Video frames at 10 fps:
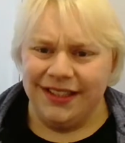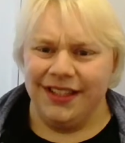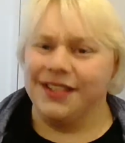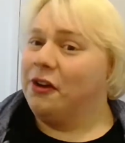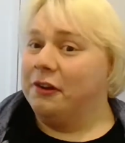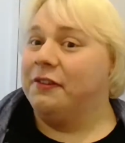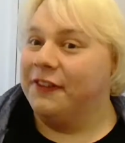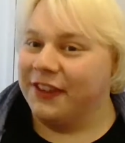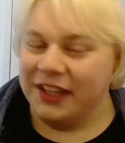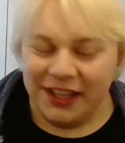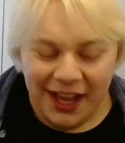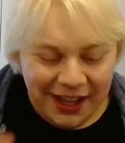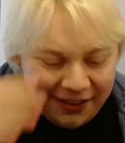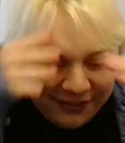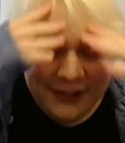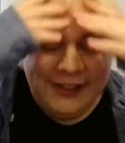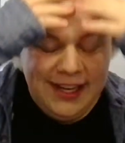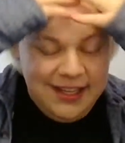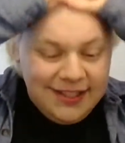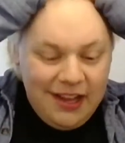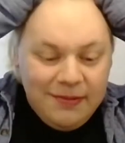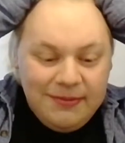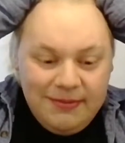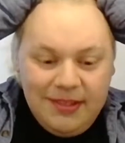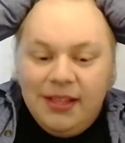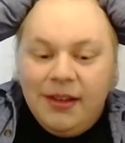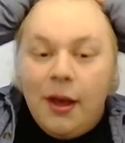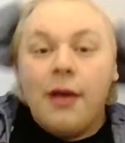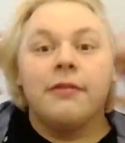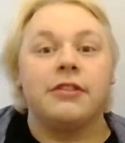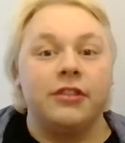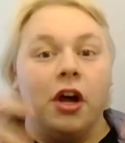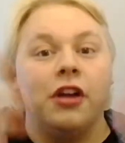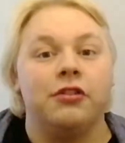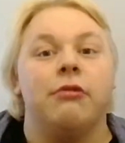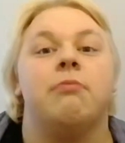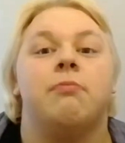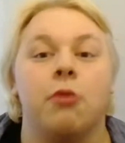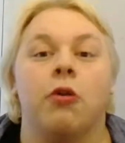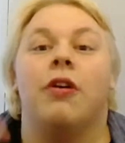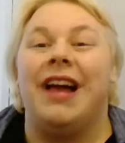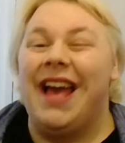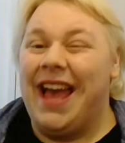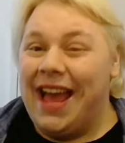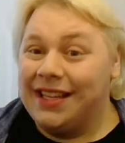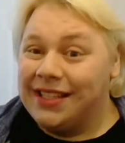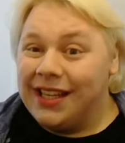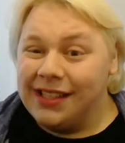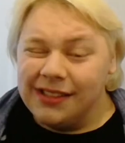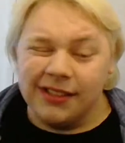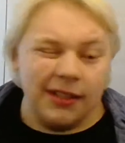this over the few years that I've started doing more editing.